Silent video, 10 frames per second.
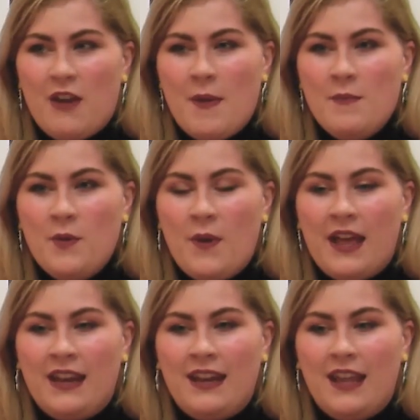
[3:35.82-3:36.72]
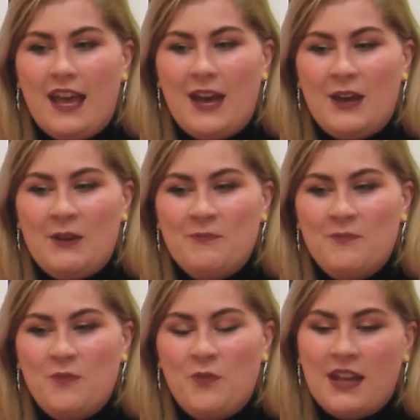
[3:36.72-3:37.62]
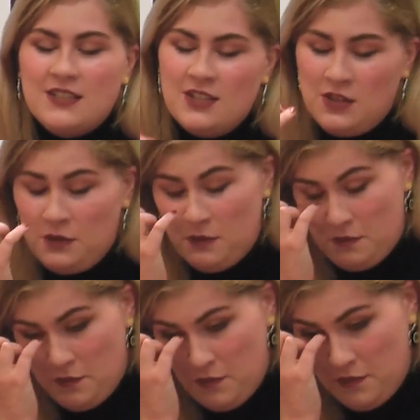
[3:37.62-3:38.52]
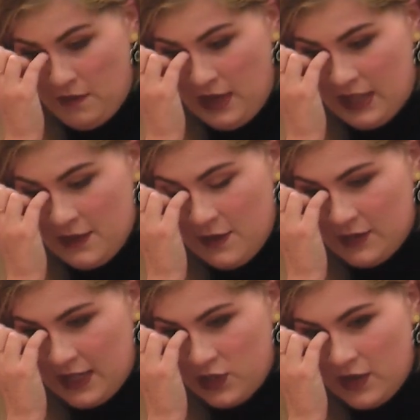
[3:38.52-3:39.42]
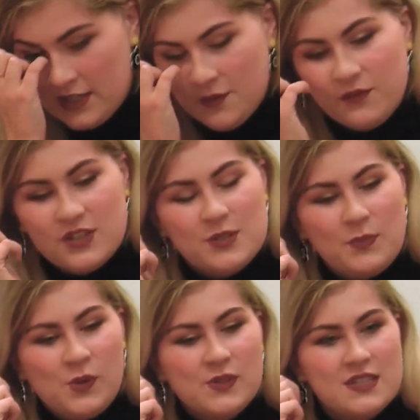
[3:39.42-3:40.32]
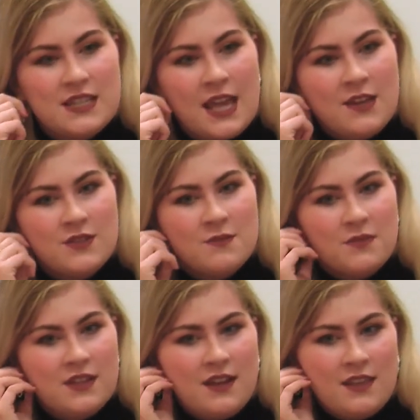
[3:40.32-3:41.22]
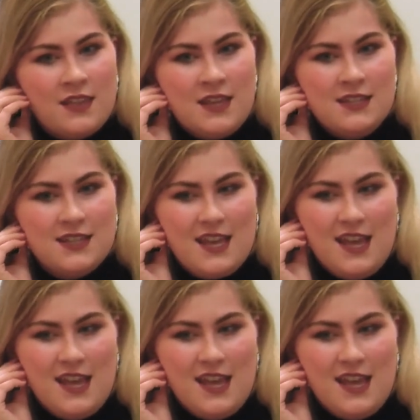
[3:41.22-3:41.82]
remember when we had to do, I think it was like a dress up for a sports day or something like this.